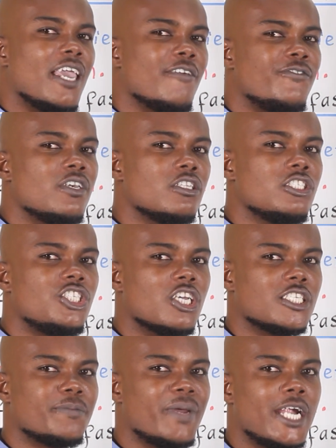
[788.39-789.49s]
If you'll
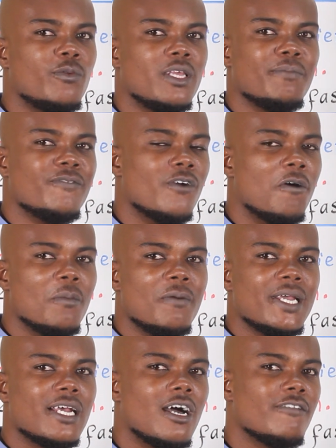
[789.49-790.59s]
just bear with me for a
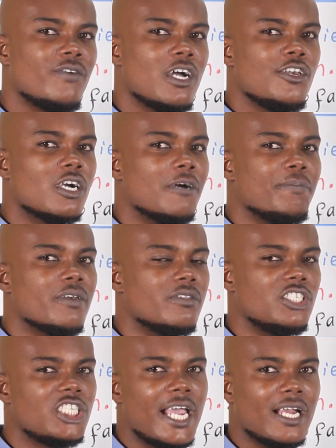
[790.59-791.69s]
moment, I'll file you a copy of
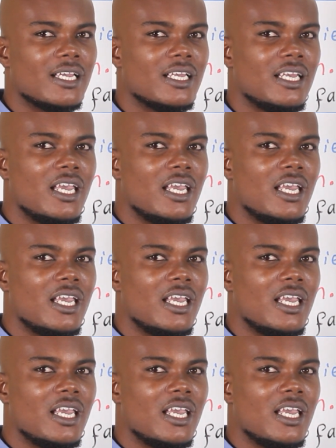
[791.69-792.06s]
the check.